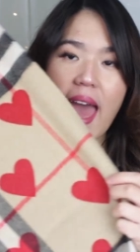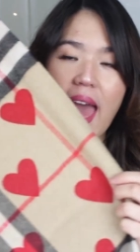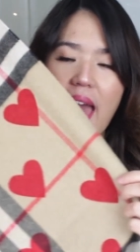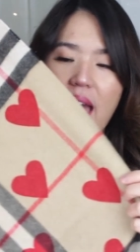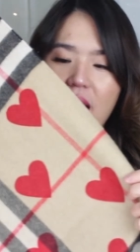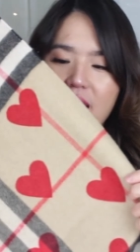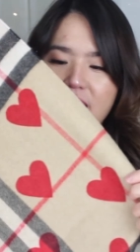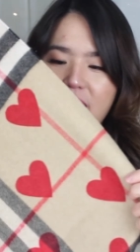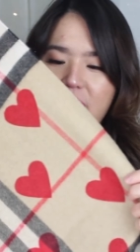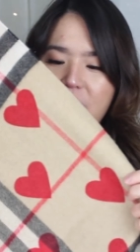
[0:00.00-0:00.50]

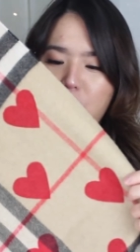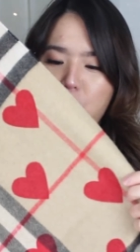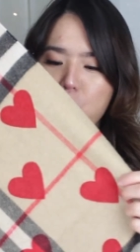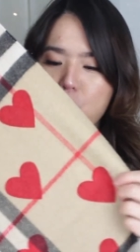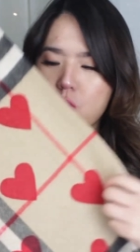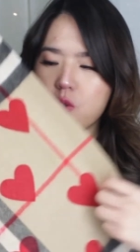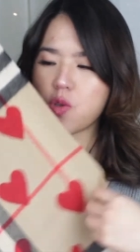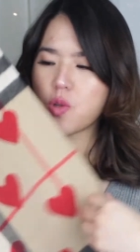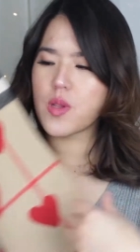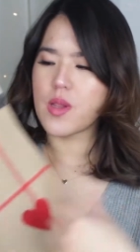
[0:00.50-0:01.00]
and I
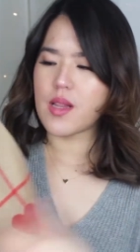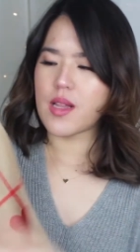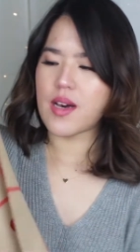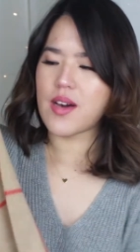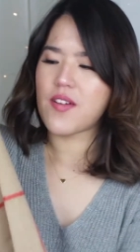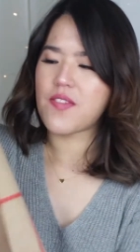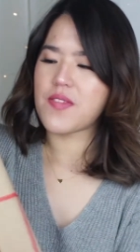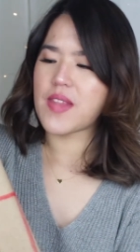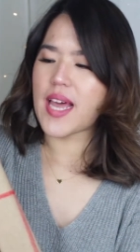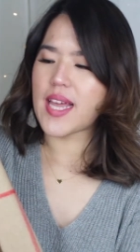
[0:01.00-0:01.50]
also
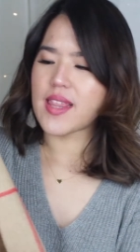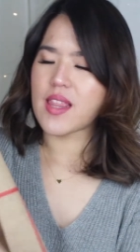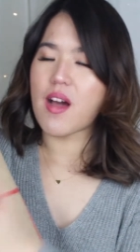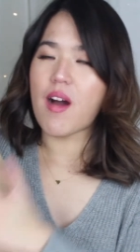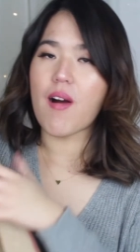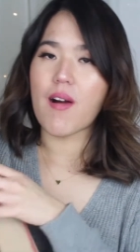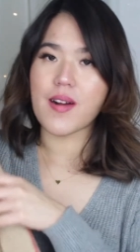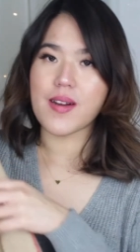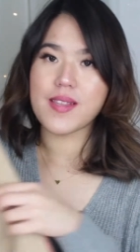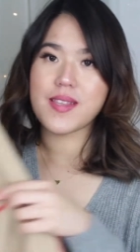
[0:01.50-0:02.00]
love that the
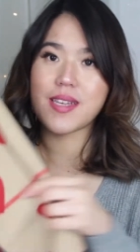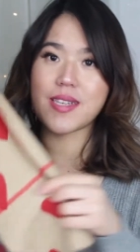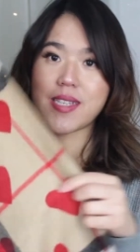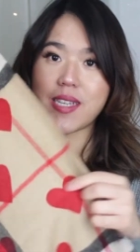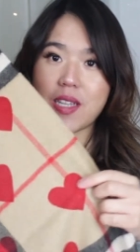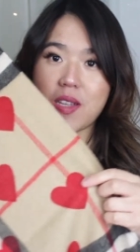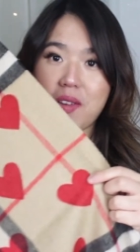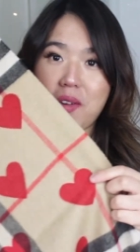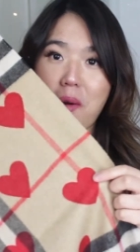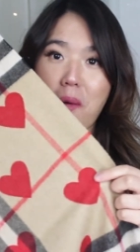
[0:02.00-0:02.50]
heart
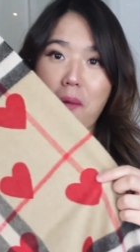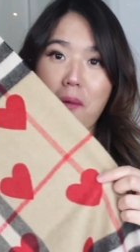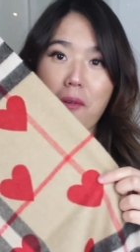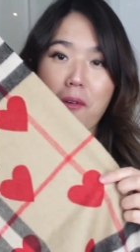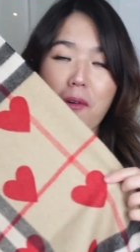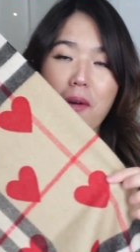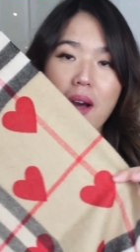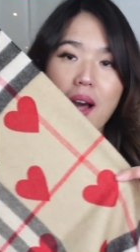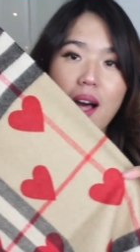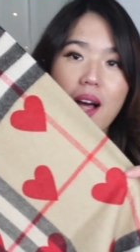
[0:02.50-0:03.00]
doesn't
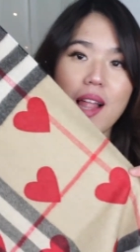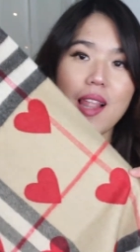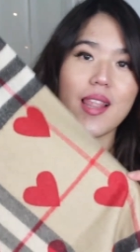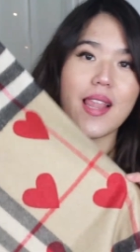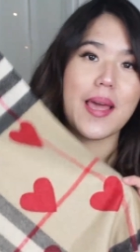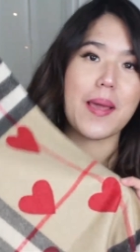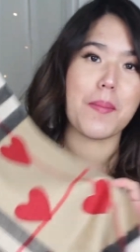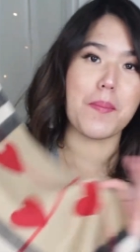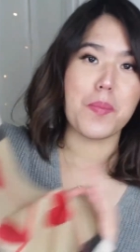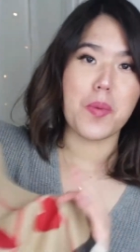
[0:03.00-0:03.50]
go
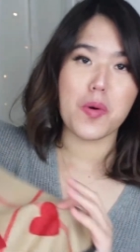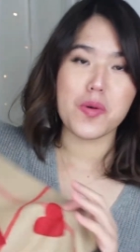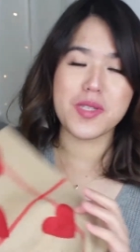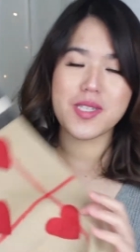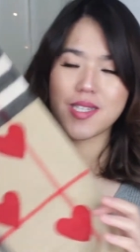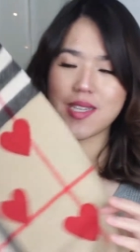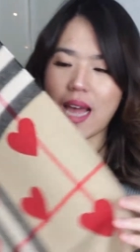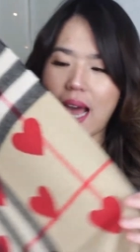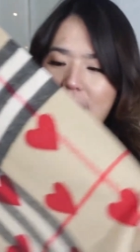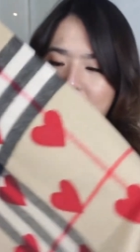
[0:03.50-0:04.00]
like both
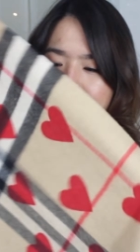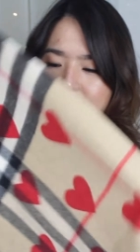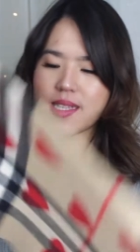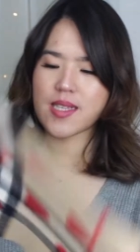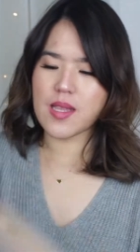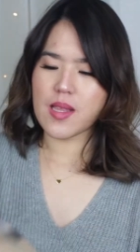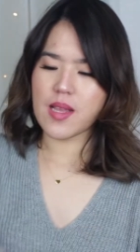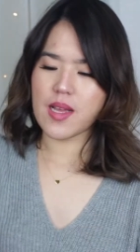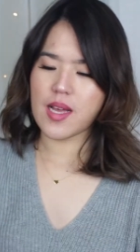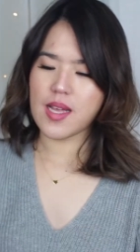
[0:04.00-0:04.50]
sides.
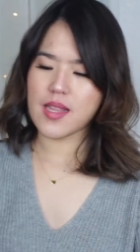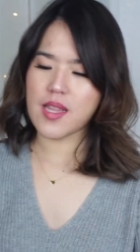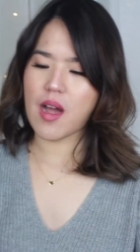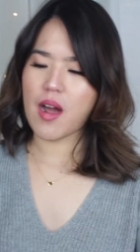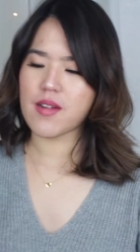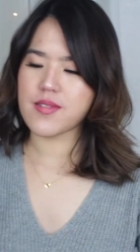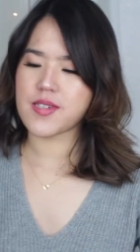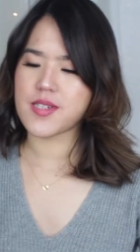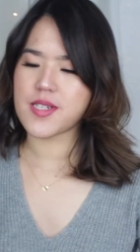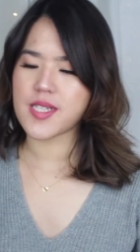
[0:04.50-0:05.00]
The, the
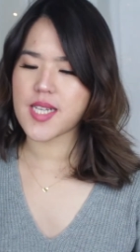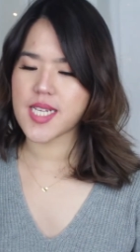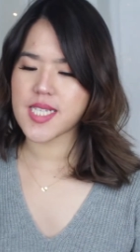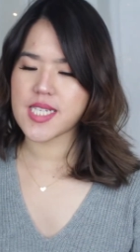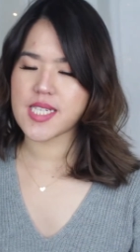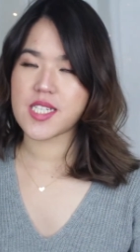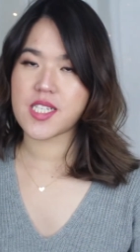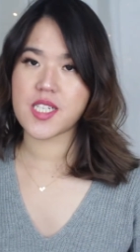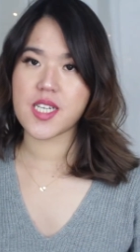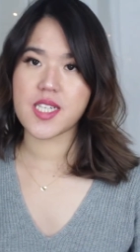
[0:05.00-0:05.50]
other side
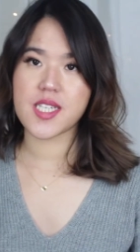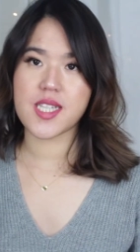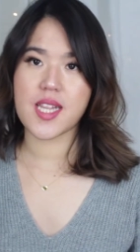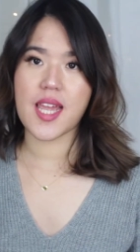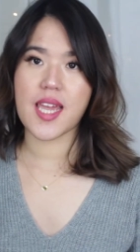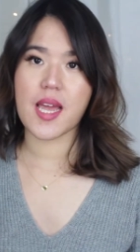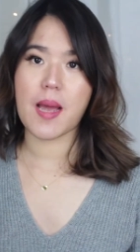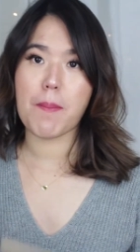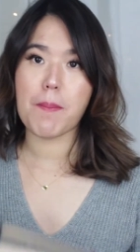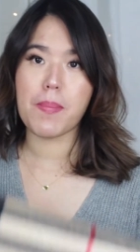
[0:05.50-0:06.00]
is just
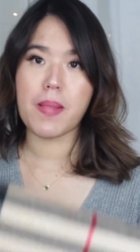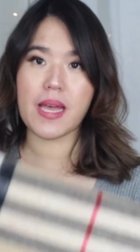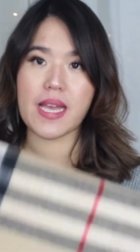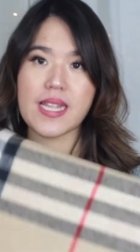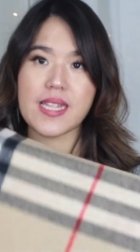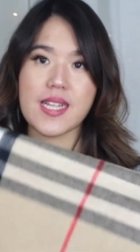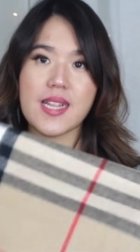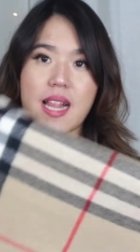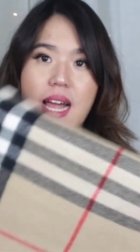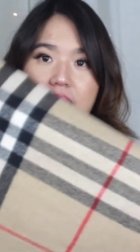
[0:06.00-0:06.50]
like a
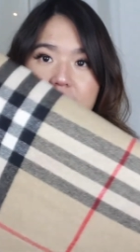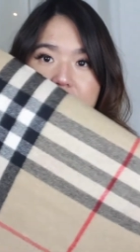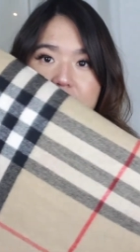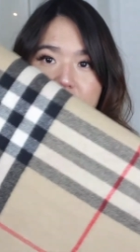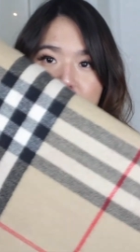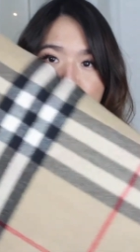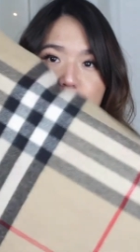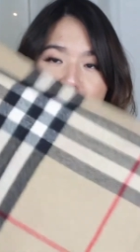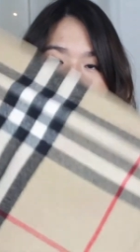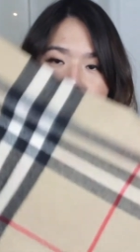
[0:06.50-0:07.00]
plain
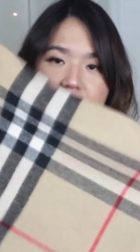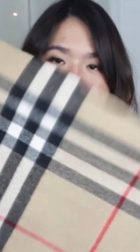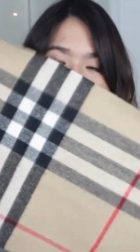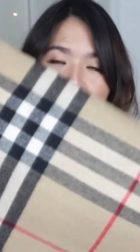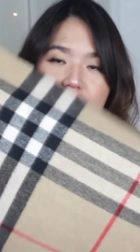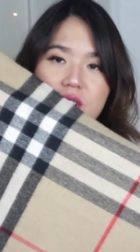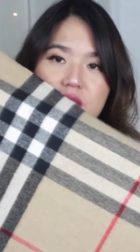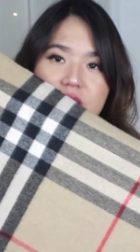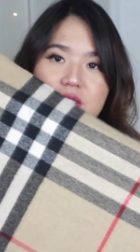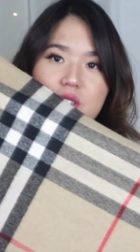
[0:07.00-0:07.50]
classic check
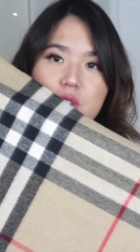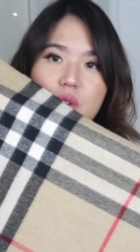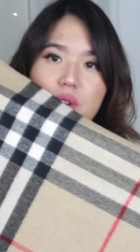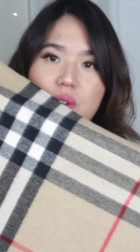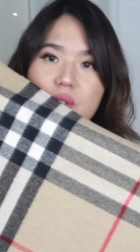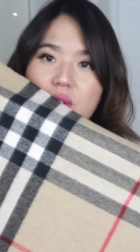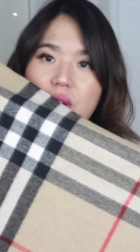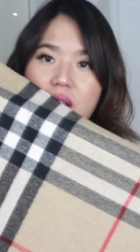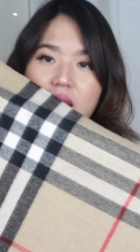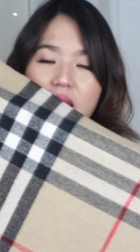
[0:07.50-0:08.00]
scarf,
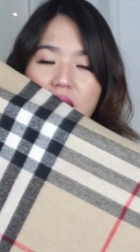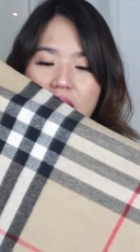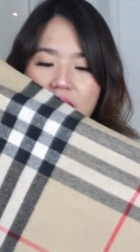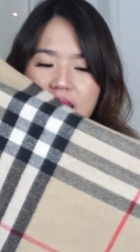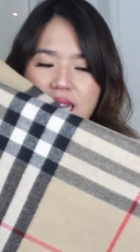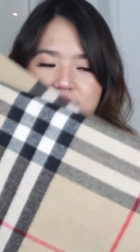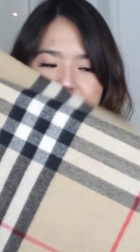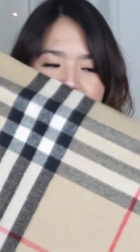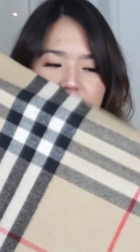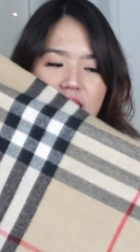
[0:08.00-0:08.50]
so
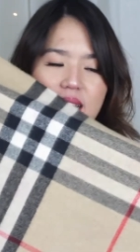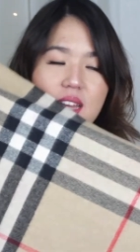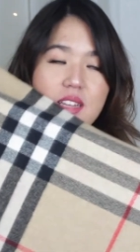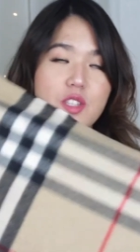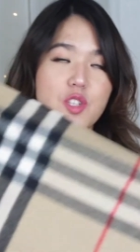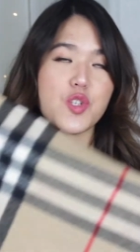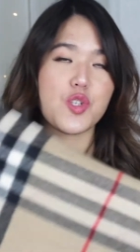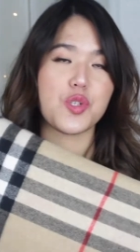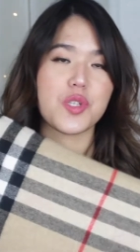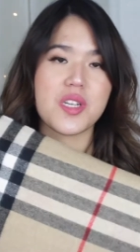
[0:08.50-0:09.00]
it's like a
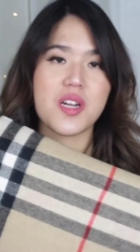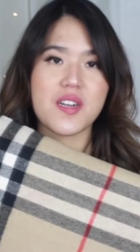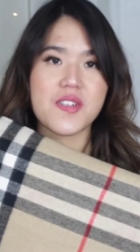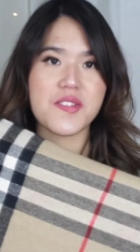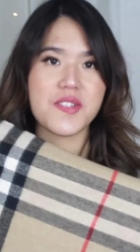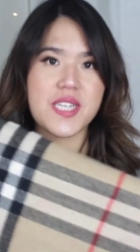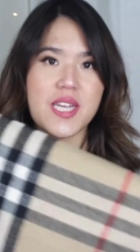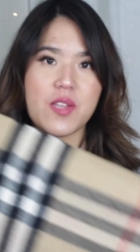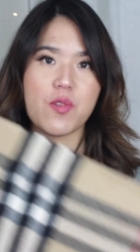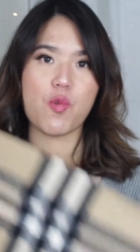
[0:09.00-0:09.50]
two
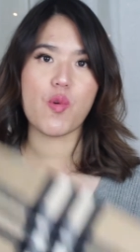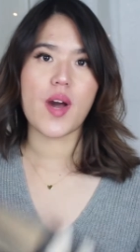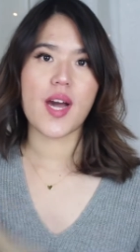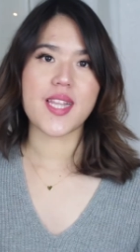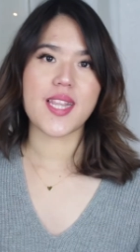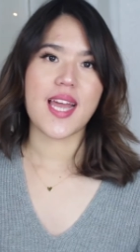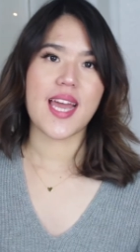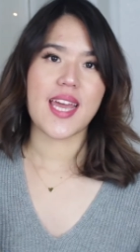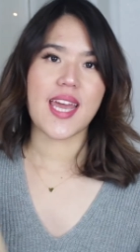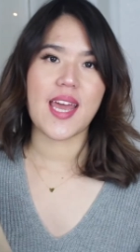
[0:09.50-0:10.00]
scarves in
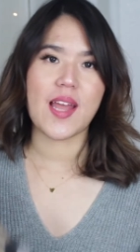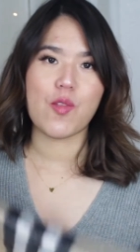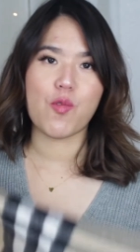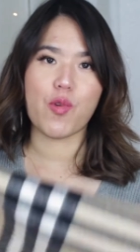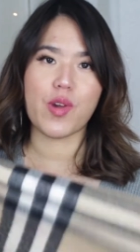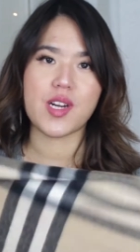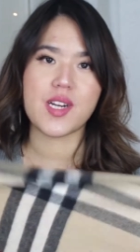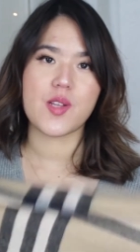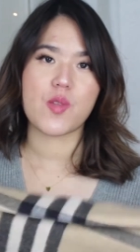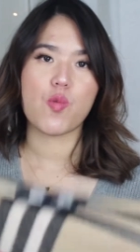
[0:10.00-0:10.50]
one. I can
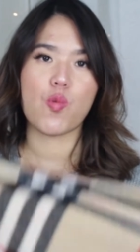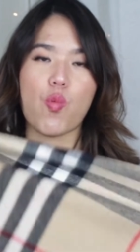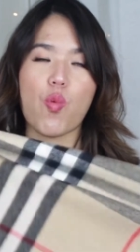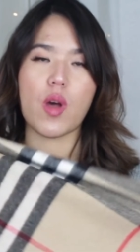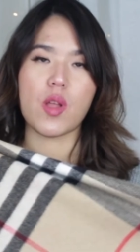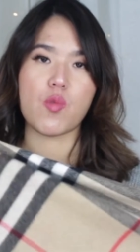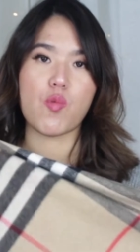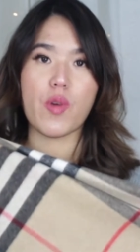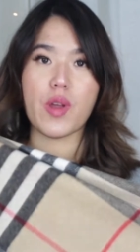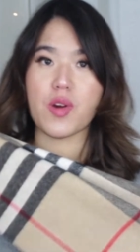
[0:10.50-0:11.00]
wear it
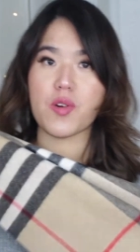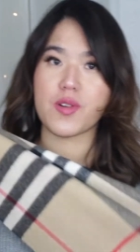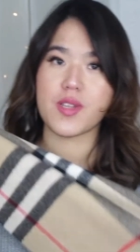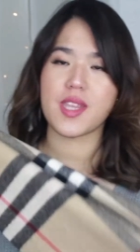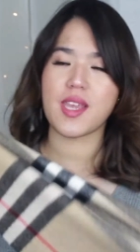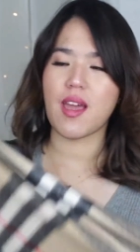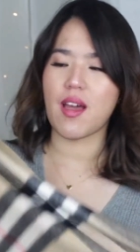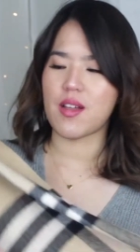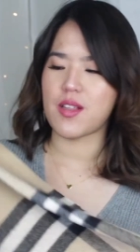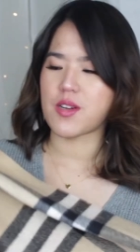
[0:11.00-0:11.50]
one way or
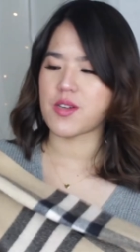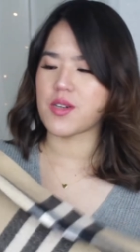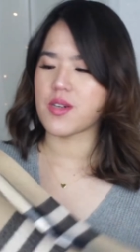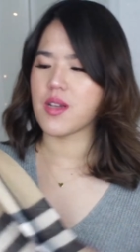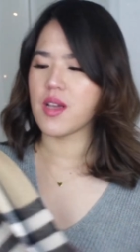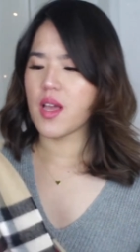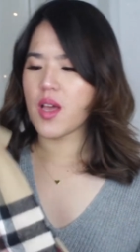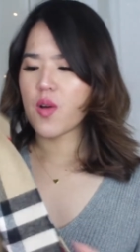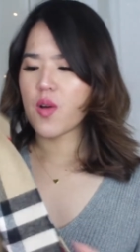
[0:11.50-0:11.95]
the other,